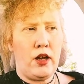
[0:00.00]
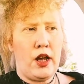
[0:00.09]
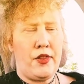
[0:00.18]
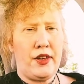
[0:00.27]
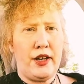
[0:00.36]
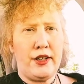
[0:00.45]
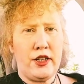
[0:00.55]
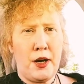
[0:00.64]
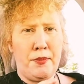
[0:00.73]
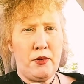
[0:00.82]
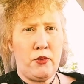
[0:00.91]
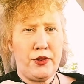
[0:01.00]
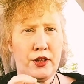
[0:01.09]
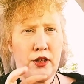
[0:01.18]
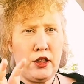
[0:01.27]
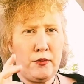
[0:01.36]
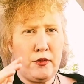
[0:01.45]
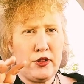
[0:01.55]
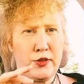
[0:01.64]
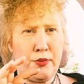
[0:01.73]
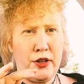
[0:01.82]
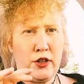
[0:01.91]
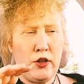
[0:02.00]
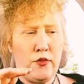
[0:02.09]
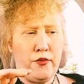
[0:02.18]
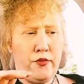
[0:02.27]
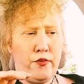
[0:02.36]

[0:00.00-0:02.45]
And then I top it with a little sprinkle of